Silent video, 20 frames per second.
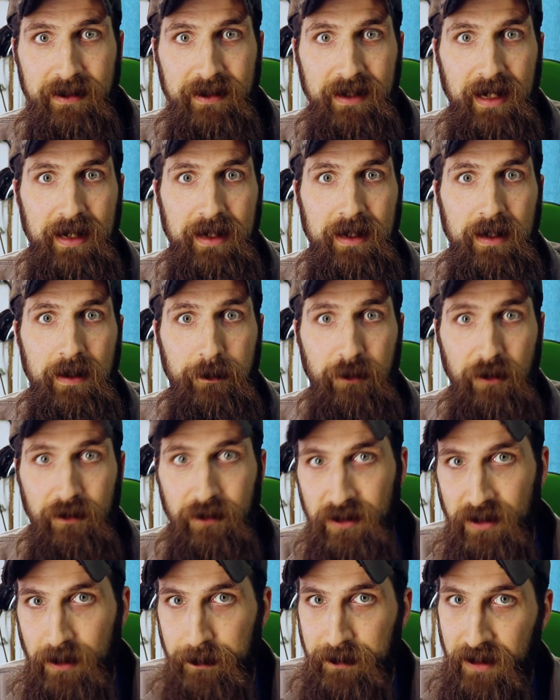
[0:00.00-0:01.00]
said in a
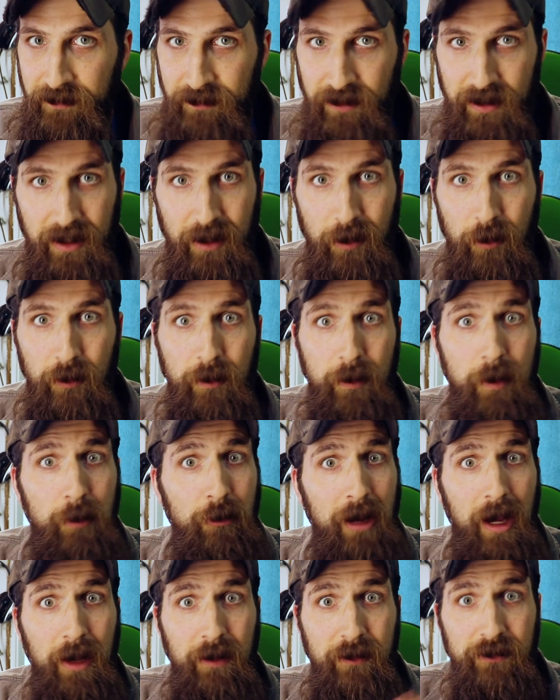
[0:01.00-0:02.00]
previous update video that we
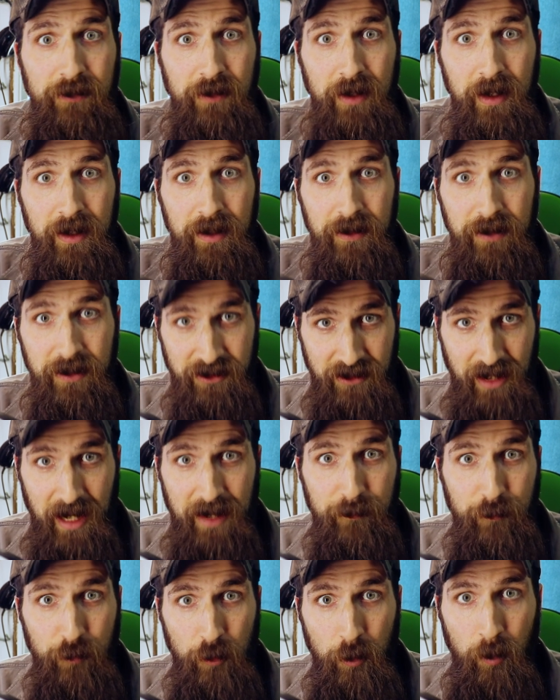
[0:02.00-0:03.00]
were out of the
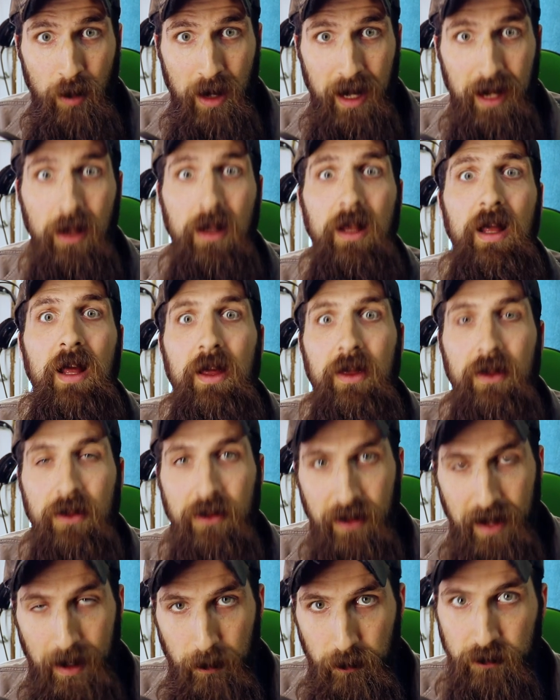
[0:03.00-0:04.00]
state for a while.
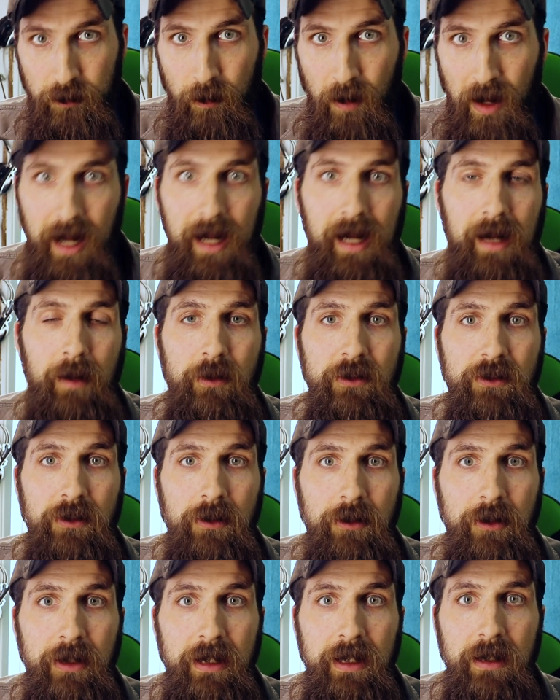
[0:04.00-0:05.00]
That was why. I was
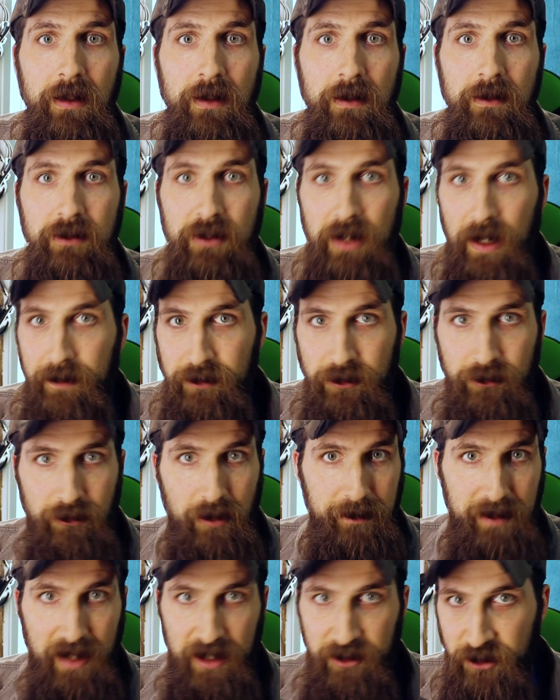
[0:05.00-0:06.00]
learning
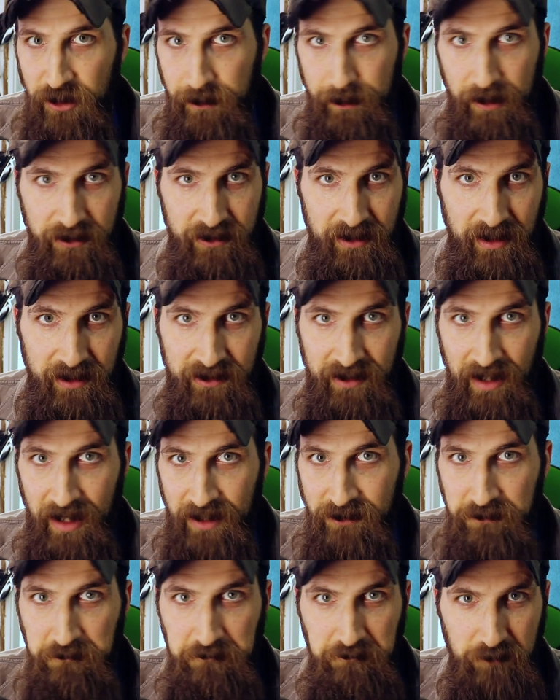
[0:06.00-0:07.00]
JavaScript, HTML,
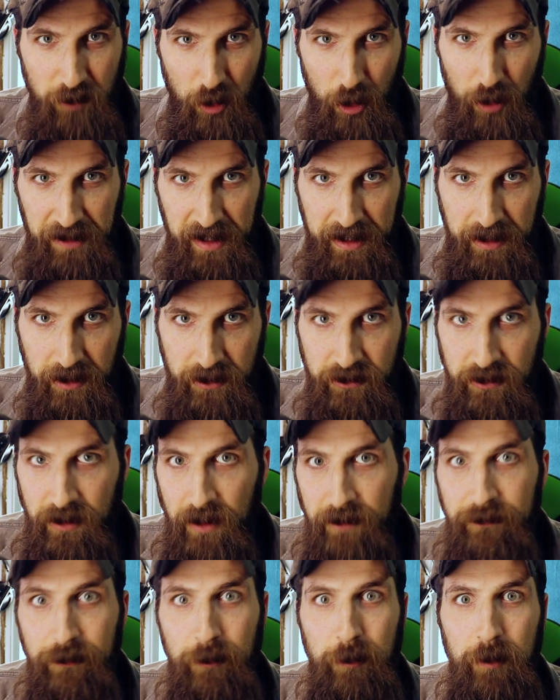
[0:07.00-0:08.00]
CSS, all that good
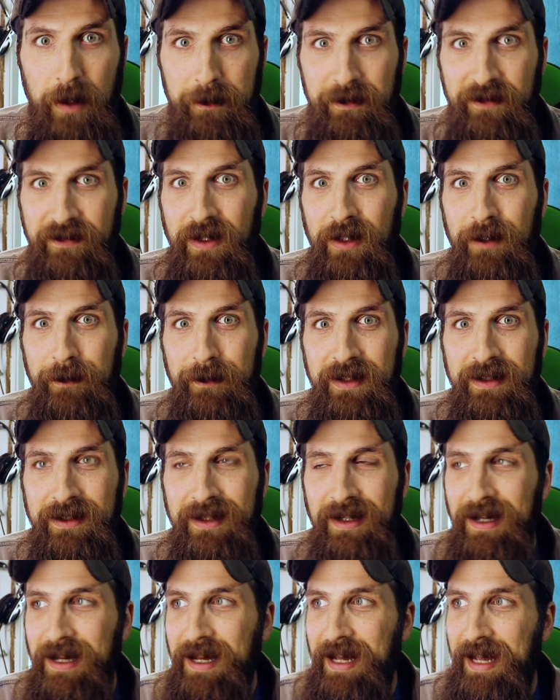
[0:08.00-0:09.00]
stuff for web development.
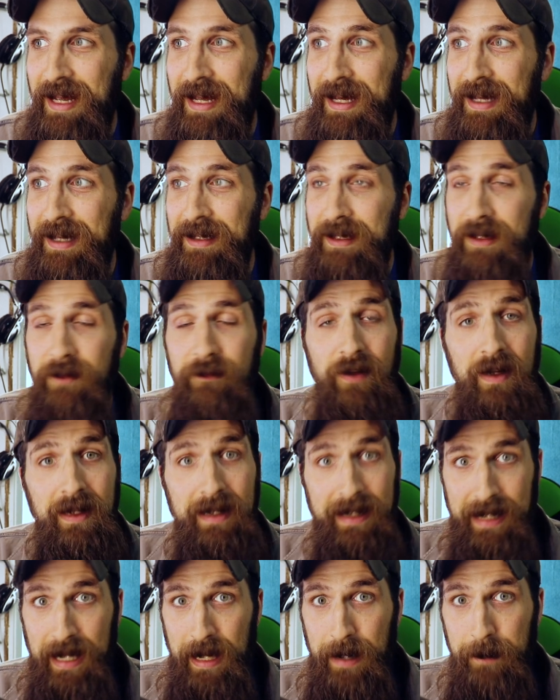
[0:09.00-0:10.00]
And it
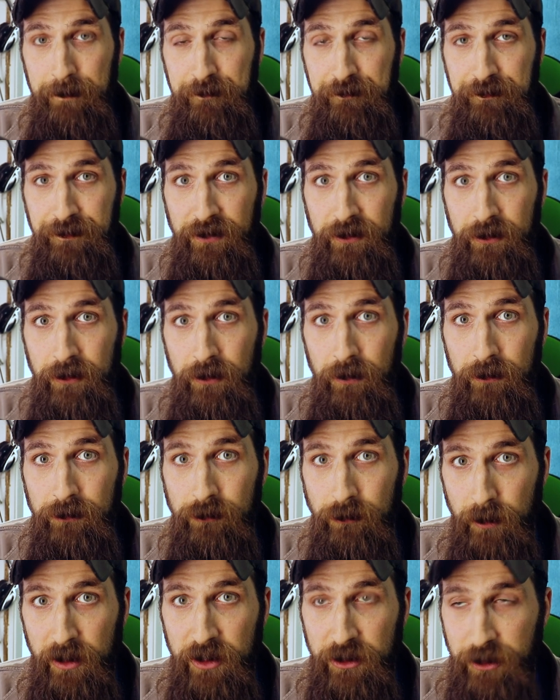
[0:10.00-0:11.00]
finally came to
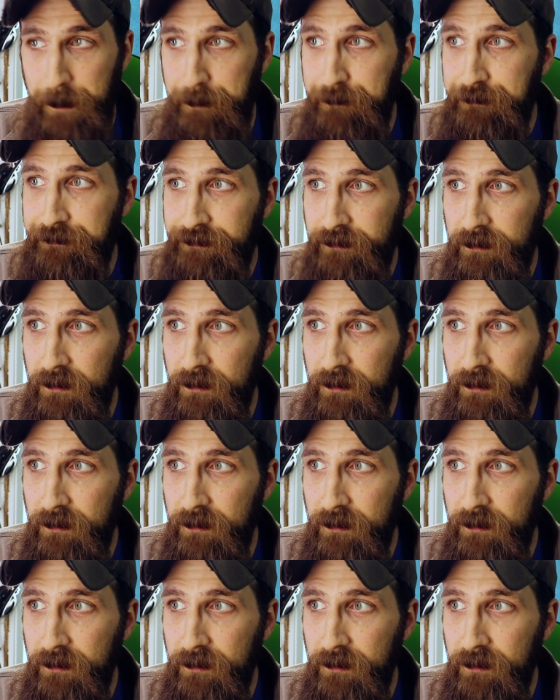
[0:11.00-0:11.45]
fruition.